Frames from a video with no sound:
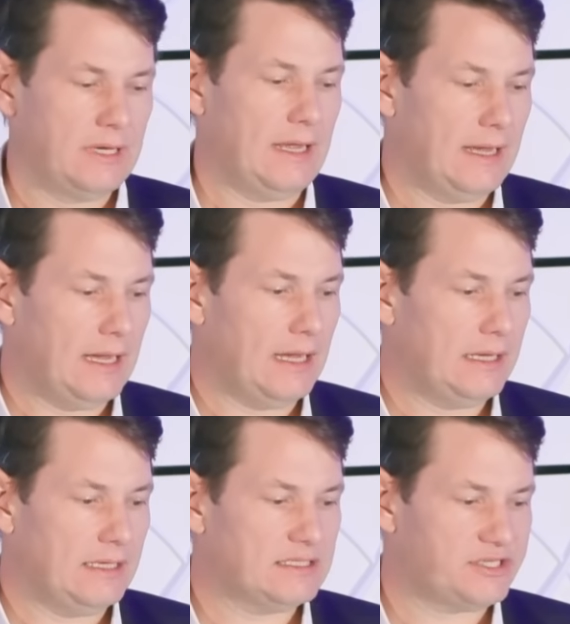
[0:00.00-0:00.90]
Uh,
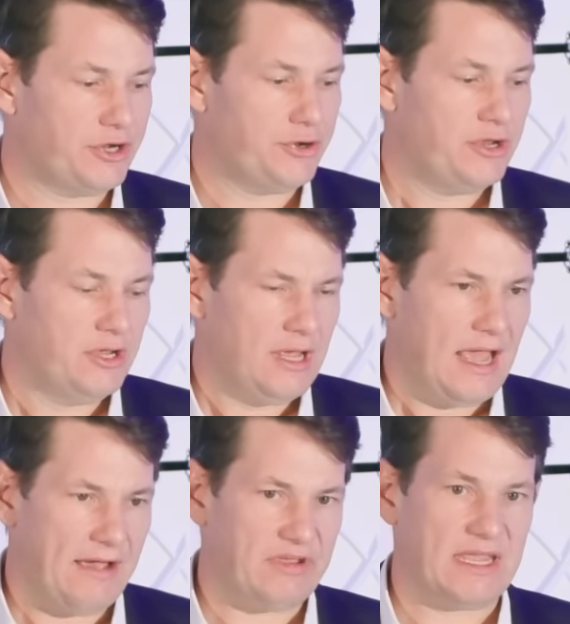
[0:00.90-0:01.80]
and so
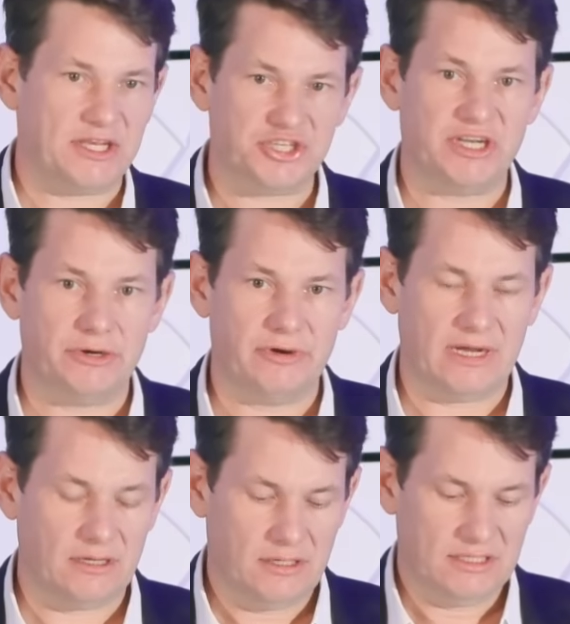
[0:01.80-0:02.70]
having
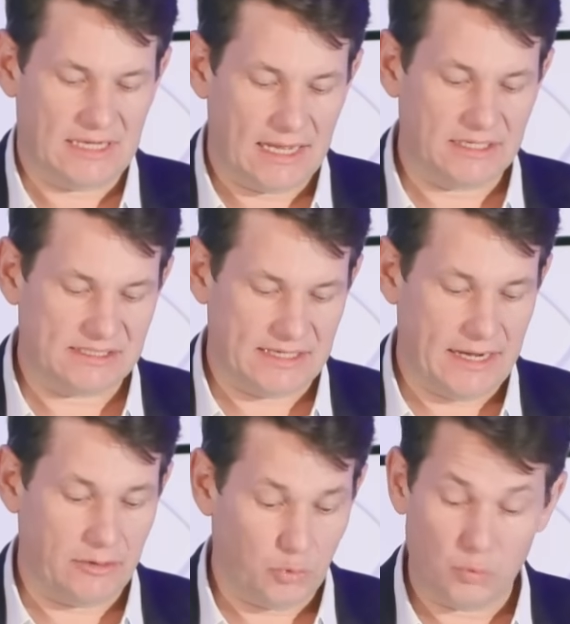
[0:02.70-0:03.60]
engineering to
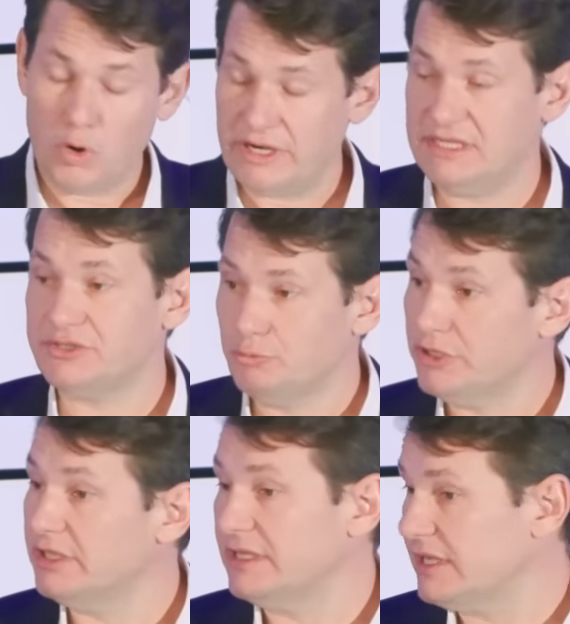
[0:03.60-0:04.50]
understand, well, what is
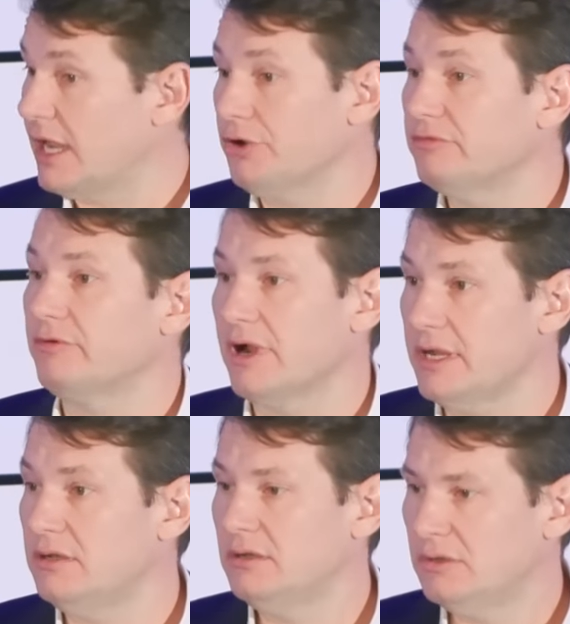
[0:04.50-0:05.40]
really the cutoff grade?